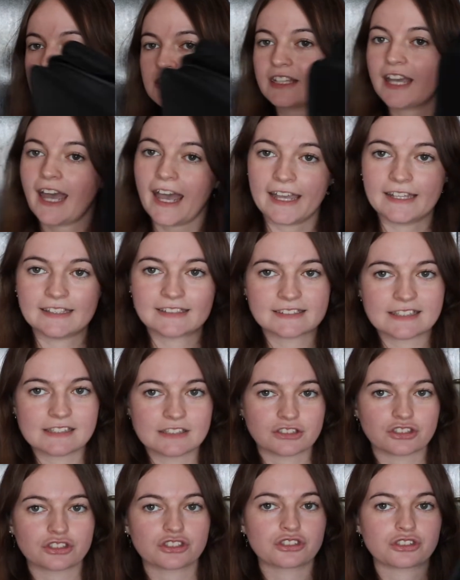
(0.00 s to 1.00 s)
case
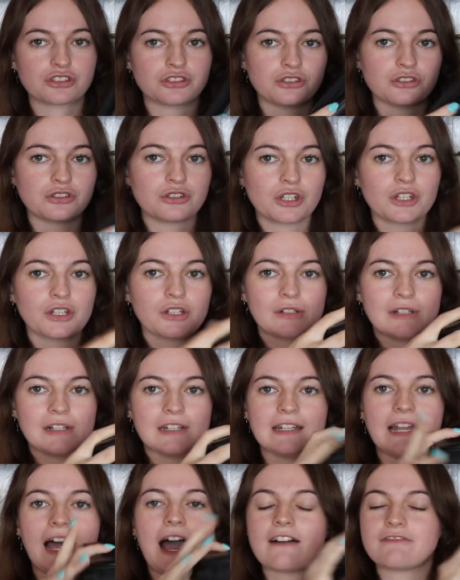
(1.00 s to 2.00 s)
is to
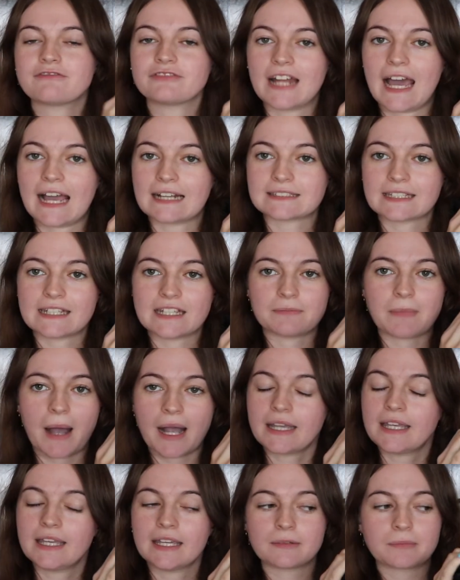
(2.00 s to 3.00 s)
lie flat in my
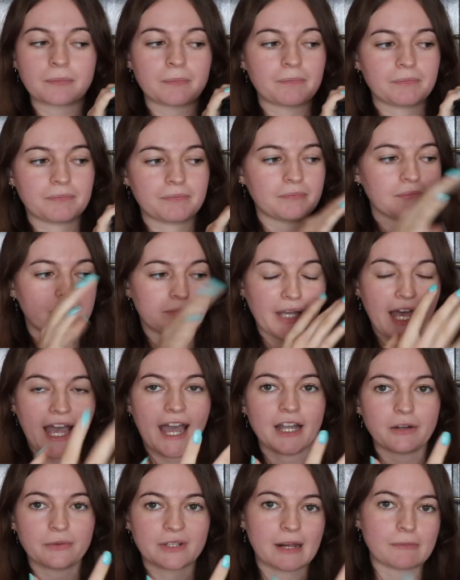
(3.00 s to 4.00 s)
kit
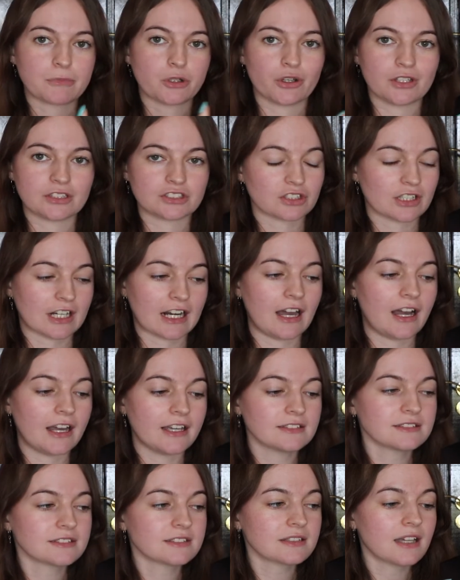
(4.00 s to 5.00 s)
bag when I'm going to
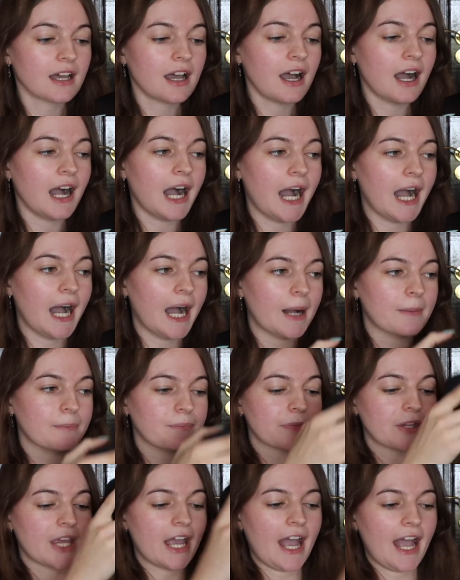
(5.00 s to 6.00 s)
clients,
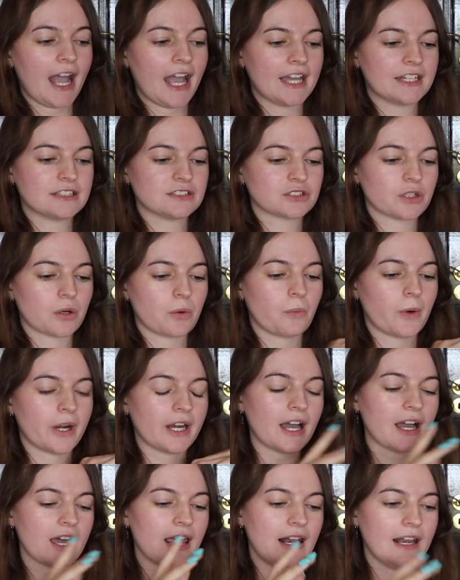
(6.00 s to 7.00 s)
and when
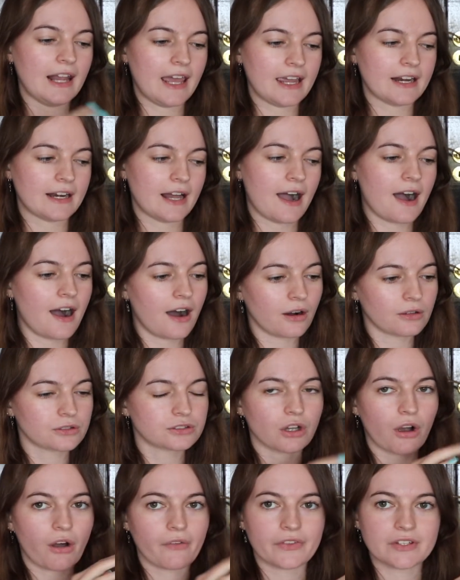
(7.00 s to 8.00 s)
I lay it out
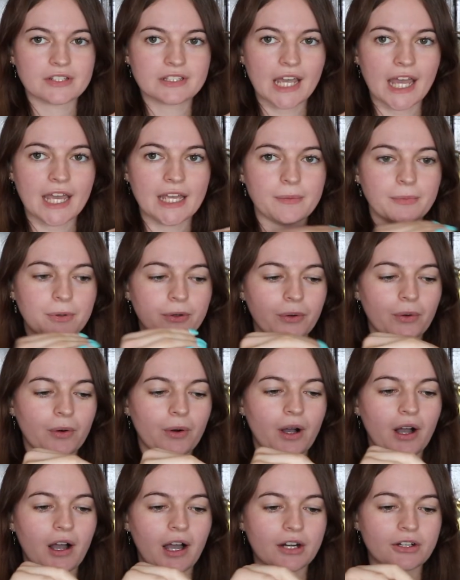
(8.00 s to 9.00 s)
on the table,
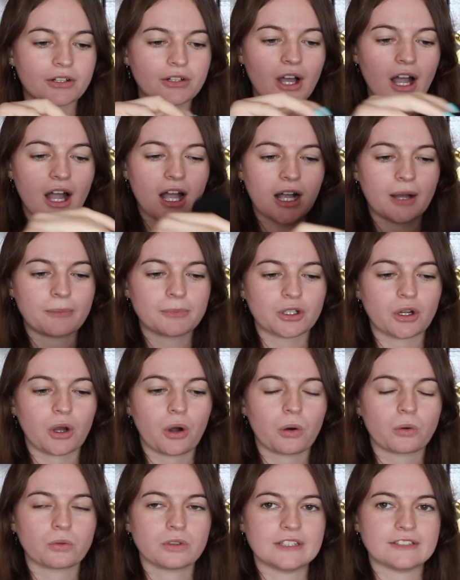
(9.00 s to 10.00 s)
I don't know how I'm going to
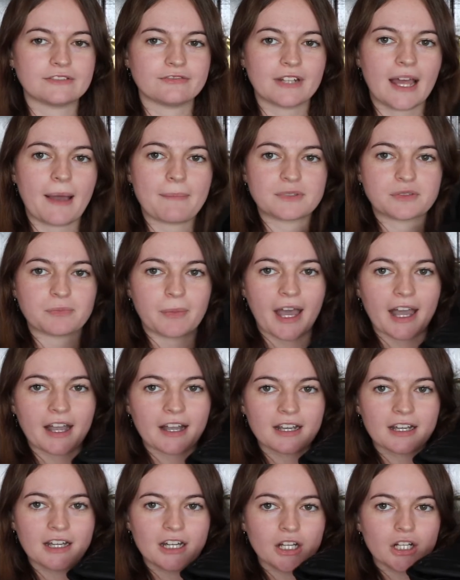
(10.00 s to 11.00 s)
hold these flaps back,
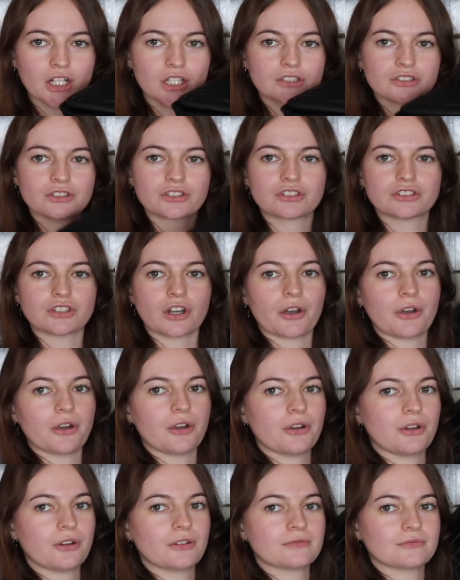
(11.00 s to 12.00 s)
so
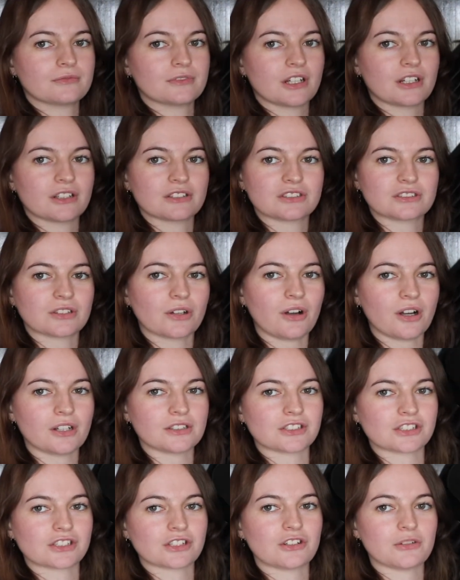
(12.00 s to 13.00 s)
it's so hard
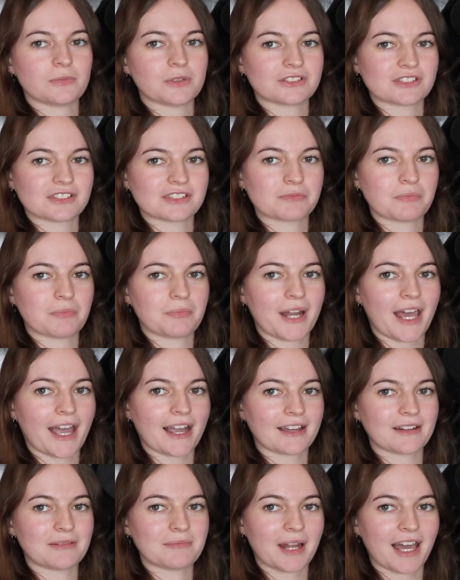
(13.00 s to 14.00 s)
to show you because it's black
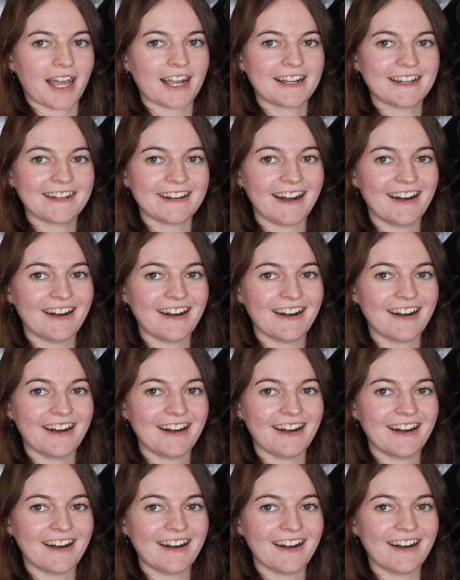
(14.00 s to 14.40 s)
and black,